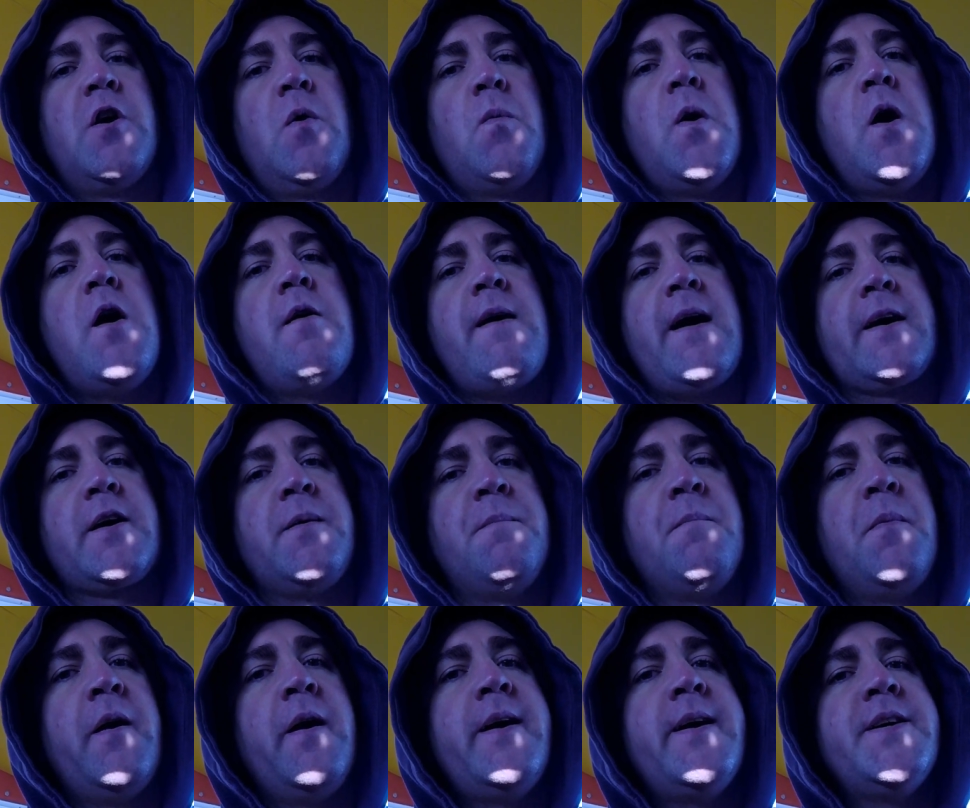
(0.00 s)
where I
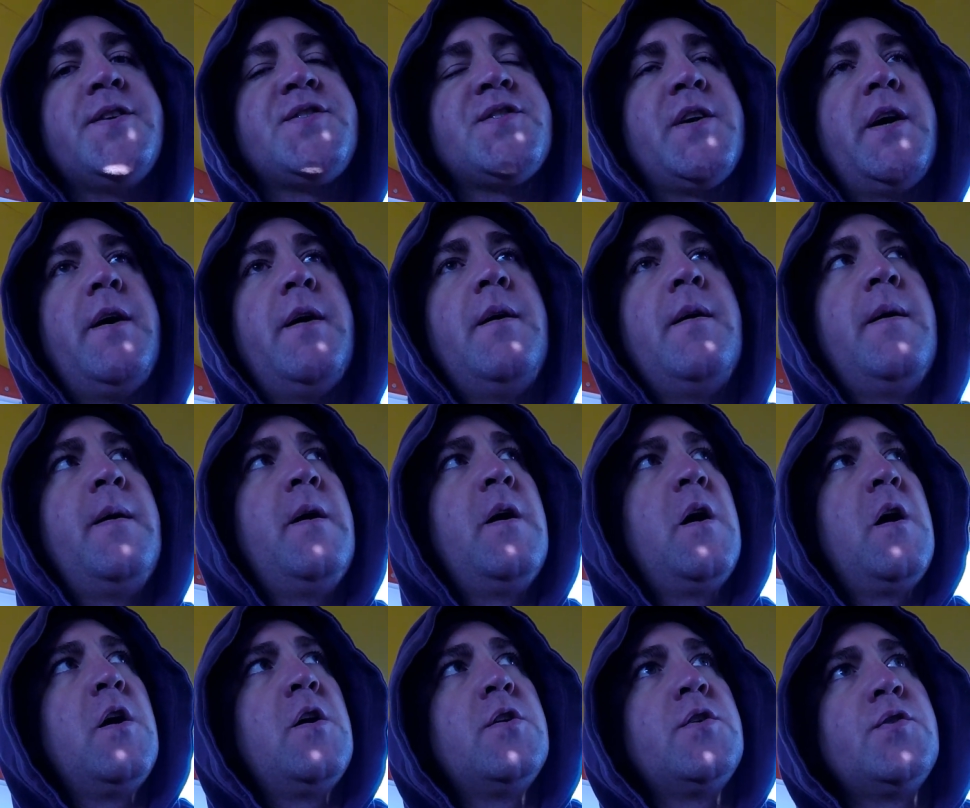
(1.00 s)
can place it
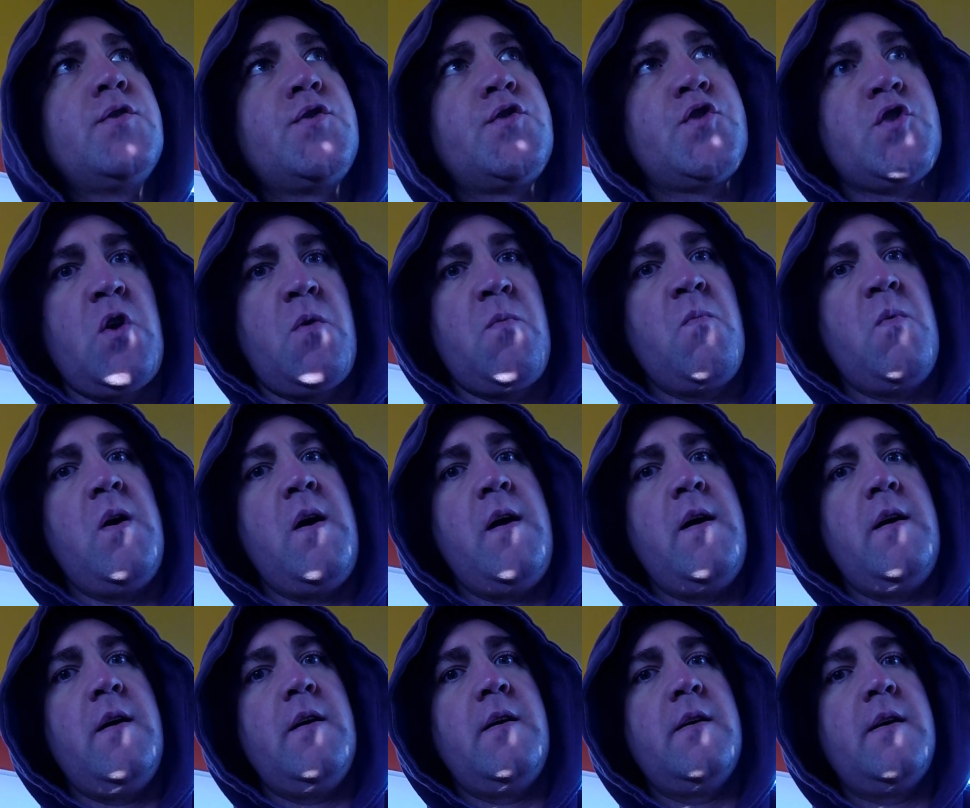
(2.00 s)

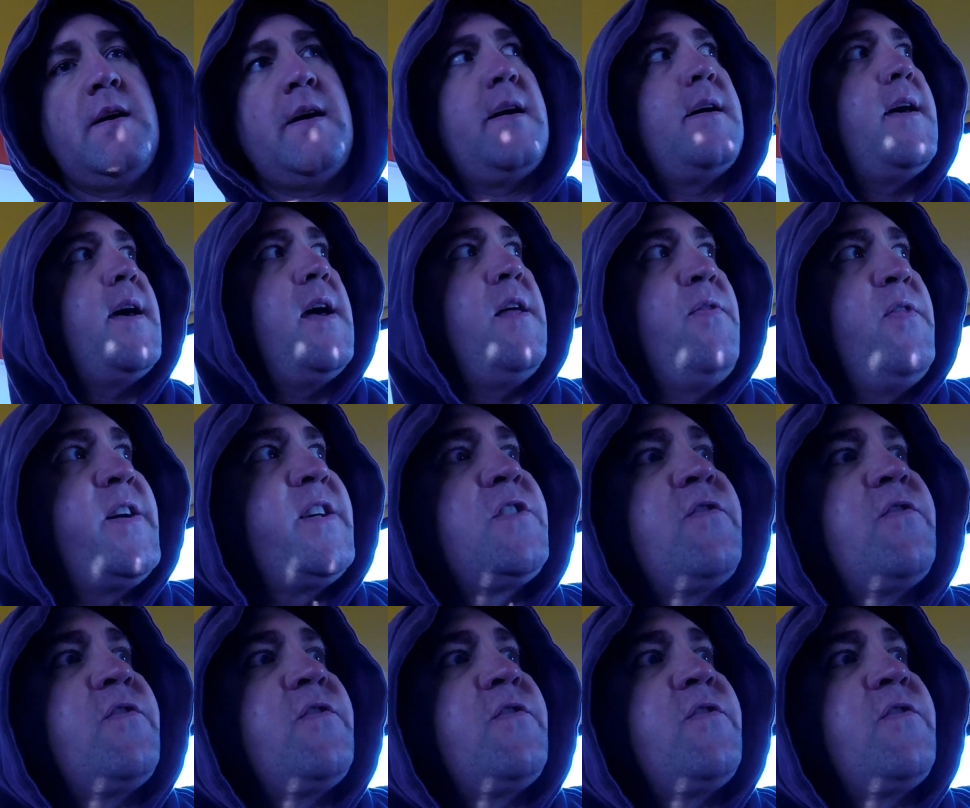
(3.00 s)
somewhere in this